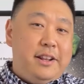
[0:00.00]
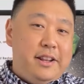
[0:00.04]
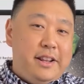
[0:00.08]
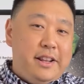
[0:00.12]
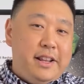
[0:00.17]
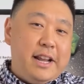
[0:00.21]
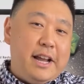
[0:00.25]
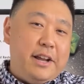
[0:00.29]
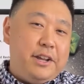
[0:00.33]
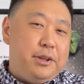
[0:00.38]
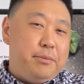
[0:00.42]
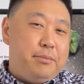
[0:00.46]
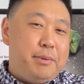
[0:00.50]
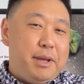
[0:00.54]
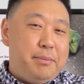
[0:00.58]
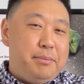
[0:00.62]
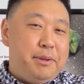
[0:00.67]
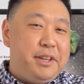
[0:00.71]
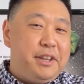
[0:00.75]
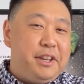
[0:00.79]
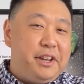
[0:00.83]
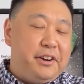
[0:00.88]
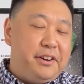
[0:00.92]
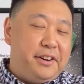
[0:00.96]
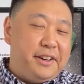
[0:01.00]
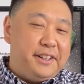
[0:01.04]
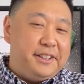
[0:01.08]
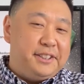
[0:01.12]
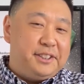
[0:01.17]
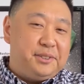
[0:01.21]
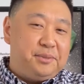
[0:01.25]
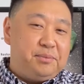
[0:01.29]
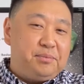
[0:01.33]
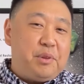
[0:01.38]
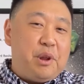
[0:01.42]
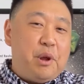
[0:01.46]
Now you might be
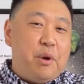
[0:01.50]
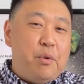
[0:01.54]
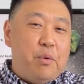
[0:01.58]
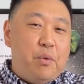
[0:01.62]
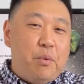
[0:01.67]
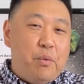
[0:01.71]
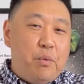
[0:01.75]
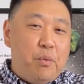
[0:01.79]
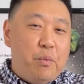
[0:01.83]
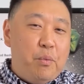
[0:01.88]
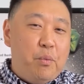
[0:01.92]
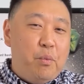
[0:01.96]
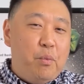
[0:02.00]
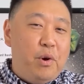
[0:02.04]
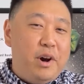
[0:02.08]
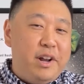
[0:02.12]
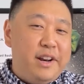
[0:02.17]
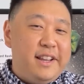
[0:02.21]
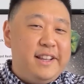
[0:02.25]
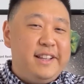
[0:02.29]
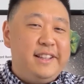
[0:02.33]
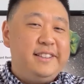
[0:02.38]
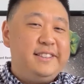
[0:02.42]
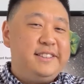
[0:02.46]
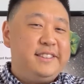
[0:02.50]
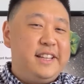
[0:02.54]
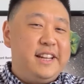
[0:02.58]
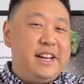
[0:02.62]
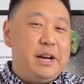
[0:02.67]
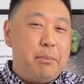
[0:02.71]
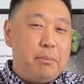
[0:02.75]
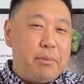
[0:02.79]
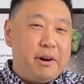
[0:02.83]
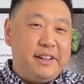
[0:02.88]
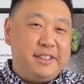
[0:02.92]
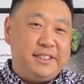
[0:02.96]
curious, what is
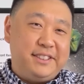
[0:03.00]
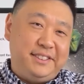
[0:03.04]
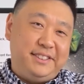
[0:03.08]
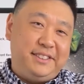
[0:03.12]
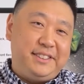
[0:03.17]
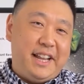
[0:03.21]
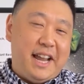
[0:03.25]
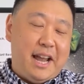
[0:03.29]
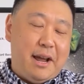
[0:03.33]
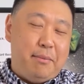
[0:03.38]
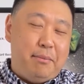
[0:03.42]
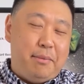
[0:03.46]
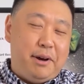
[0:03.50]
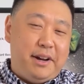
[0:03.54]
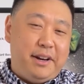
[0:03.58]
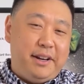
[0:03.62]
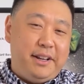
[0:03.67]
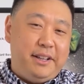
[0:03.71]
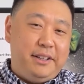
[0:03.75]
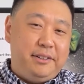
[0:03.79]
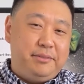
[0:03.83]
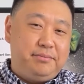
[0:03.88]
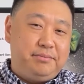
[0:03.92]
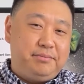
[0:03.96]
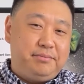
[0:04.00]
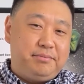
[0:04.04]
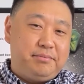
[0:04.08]
an impression scan body?